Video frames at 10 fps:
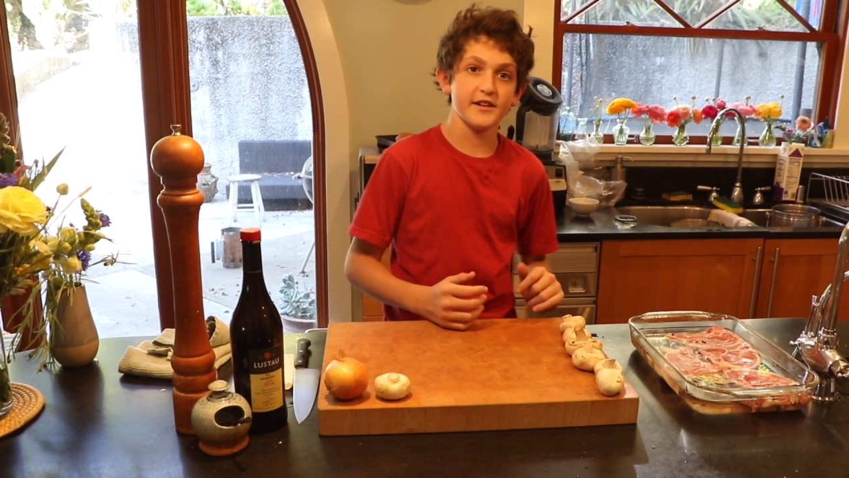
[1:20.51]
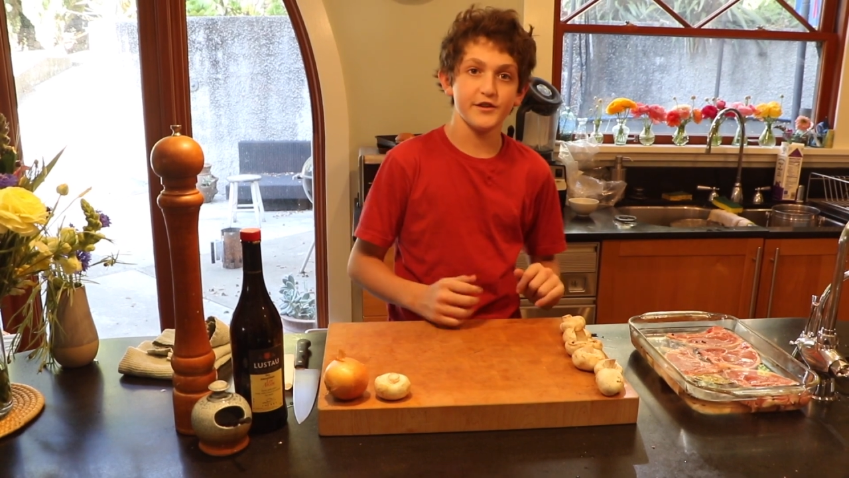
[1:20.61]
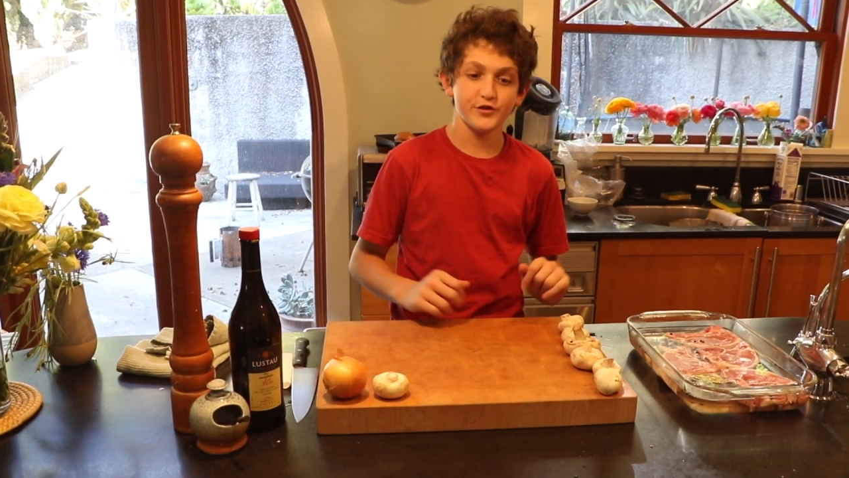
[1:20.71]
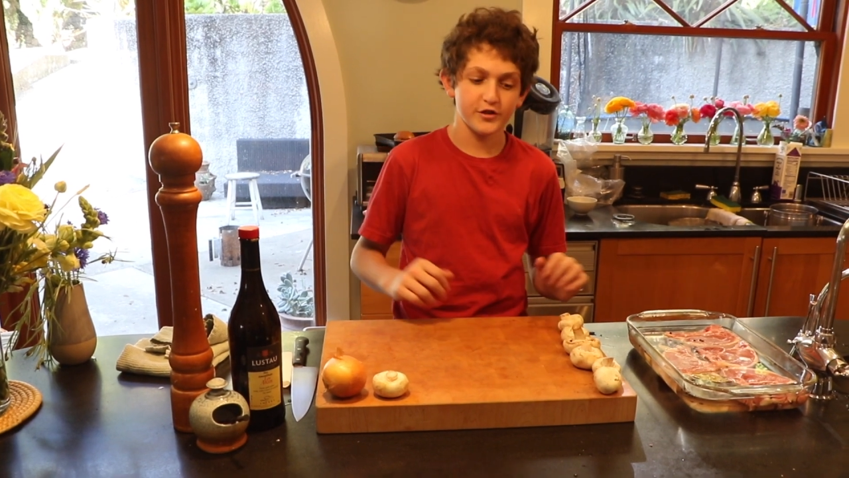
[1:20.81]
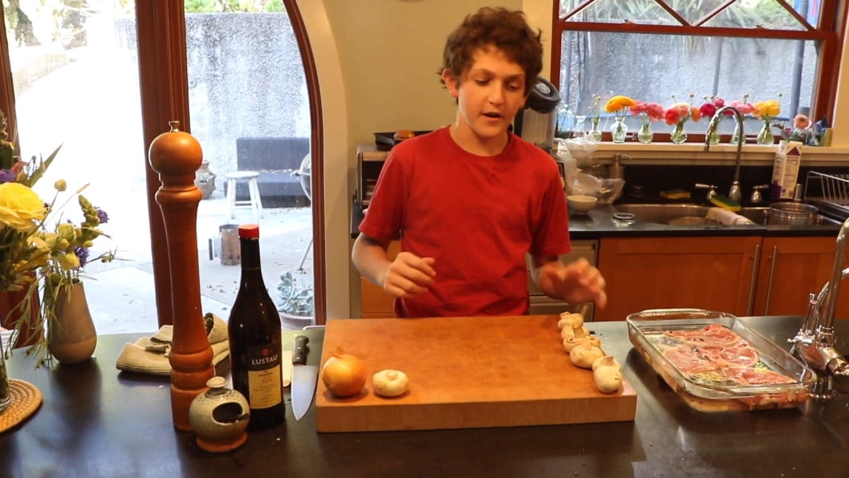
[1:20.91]

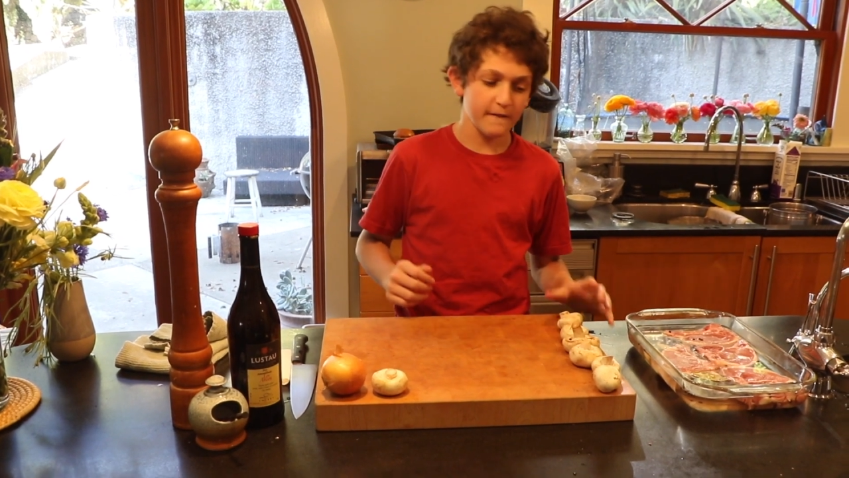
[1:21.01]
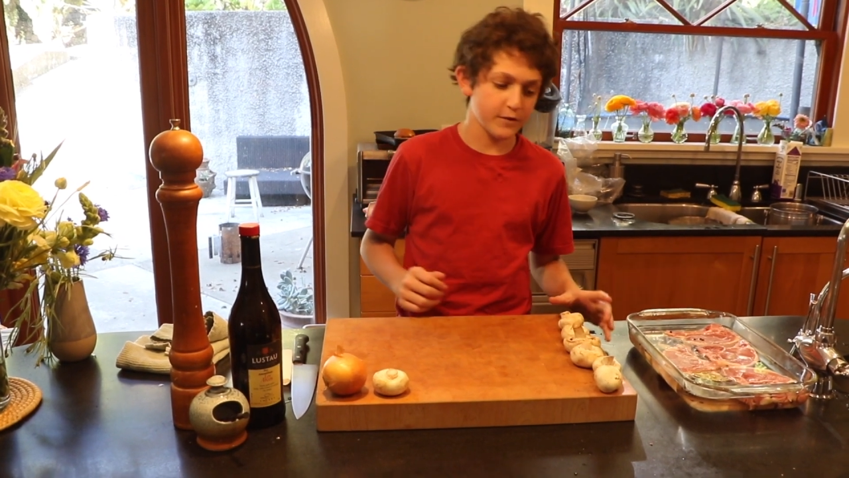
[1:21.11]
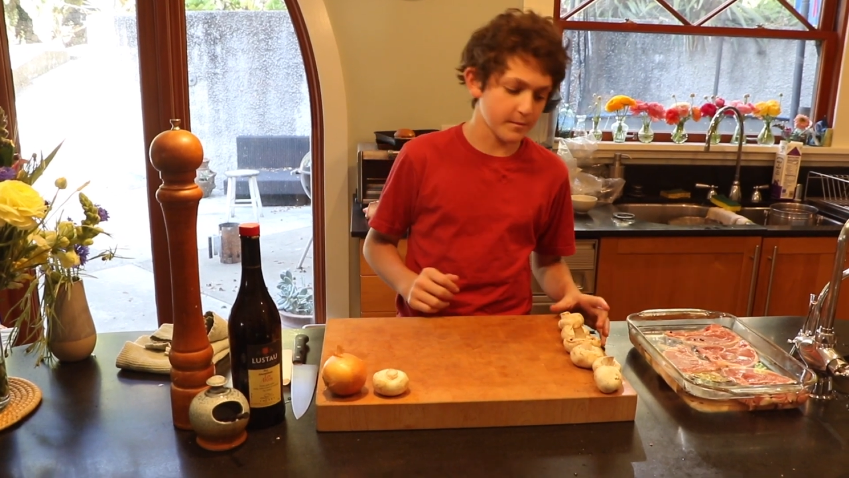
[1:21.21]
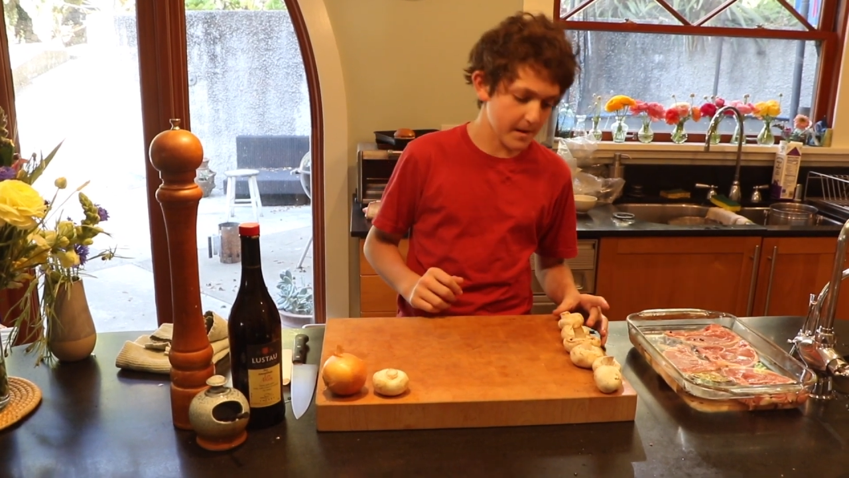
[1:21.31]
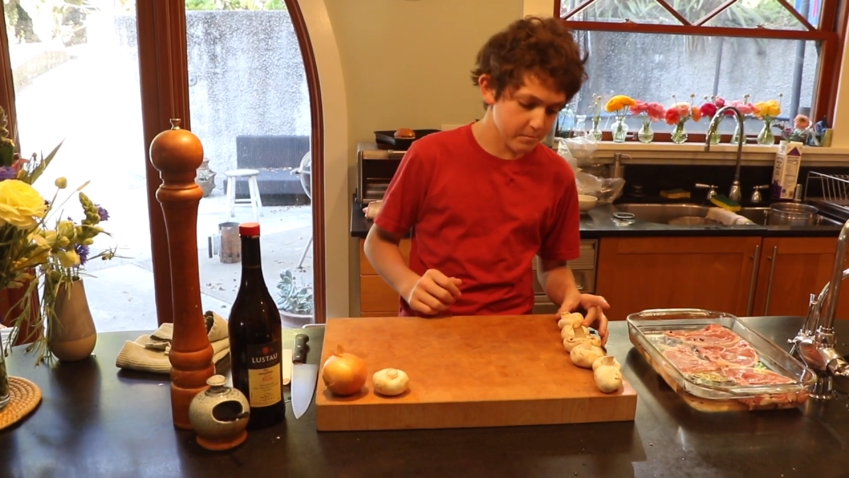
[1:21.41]
dish
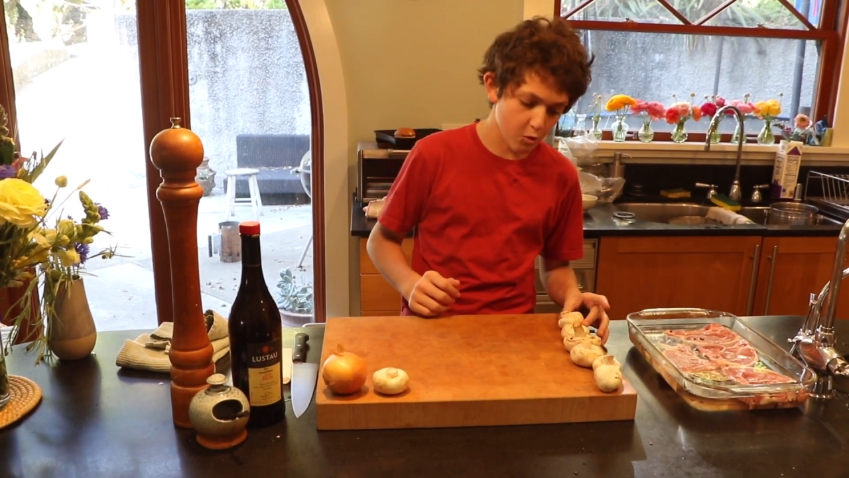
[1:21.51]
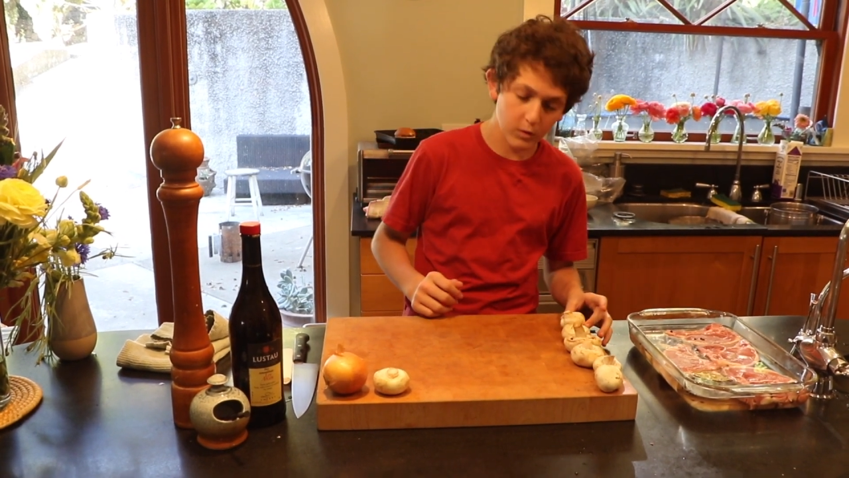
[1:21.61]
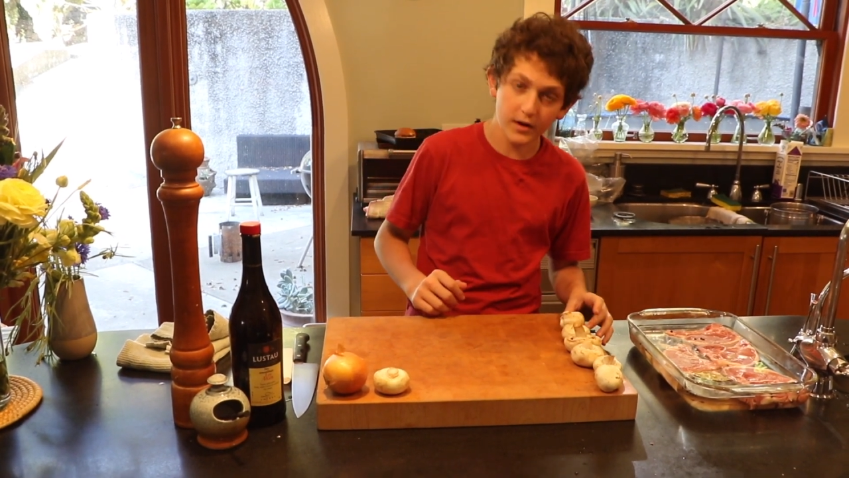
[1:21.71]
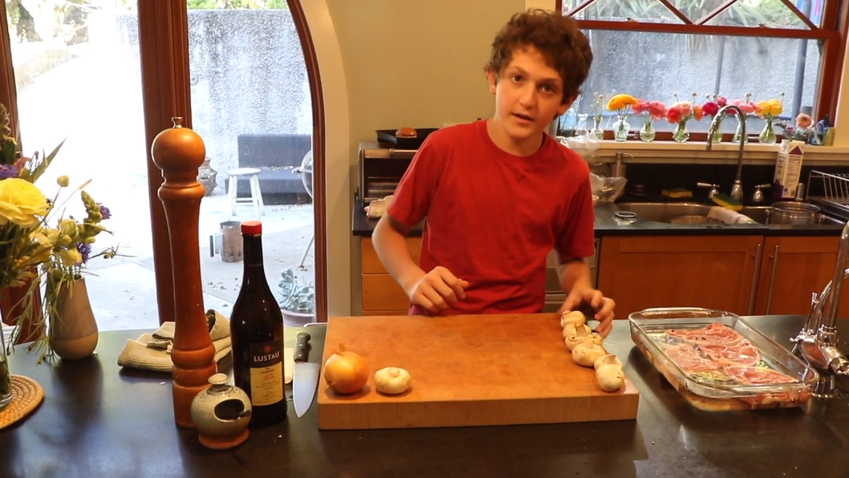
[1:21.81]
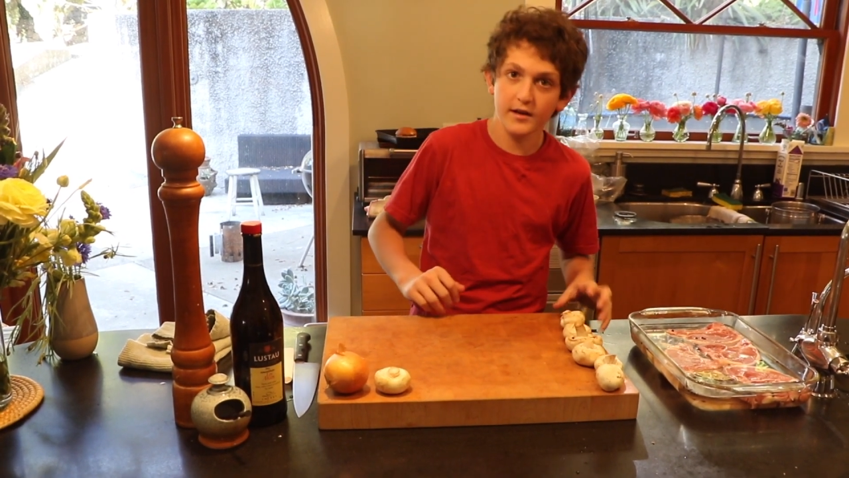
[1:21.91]
for my
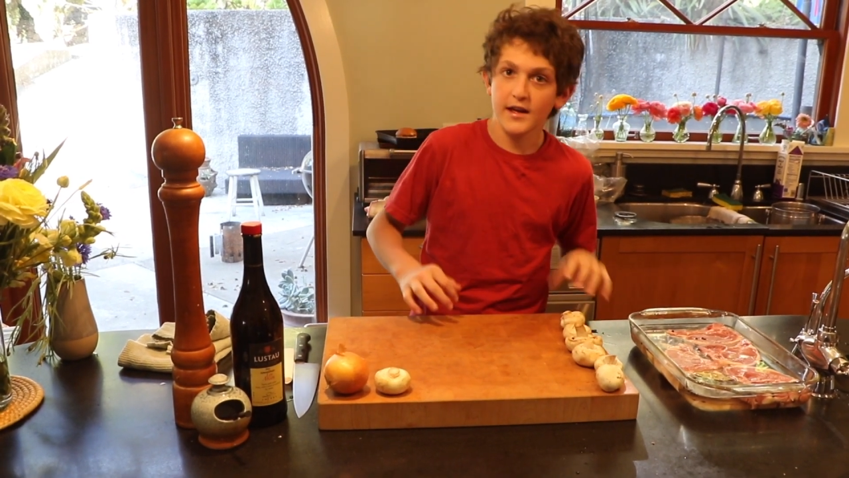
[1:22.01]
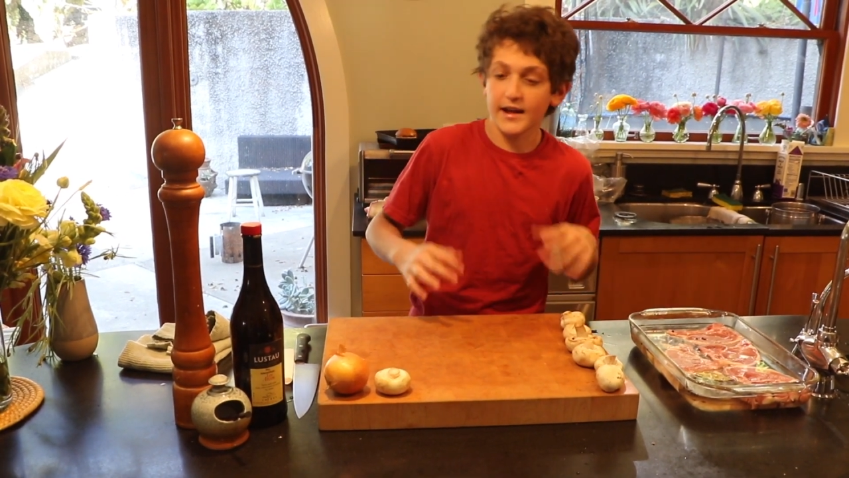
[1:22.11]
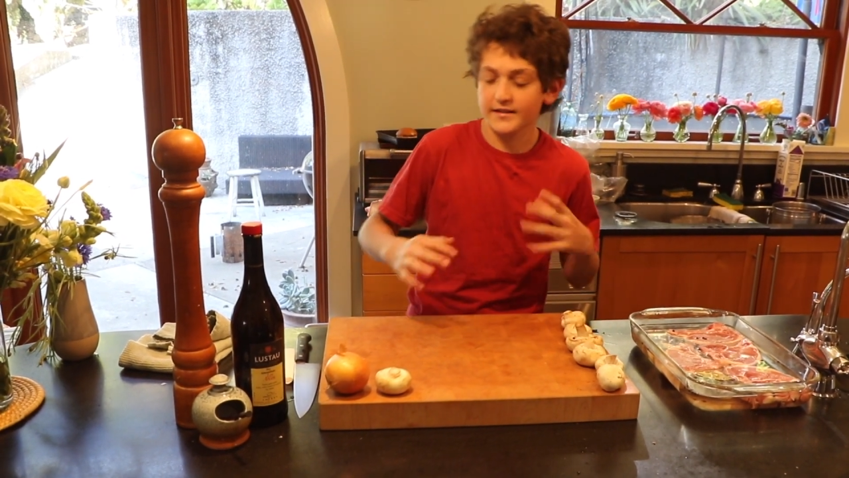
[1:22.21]
pork.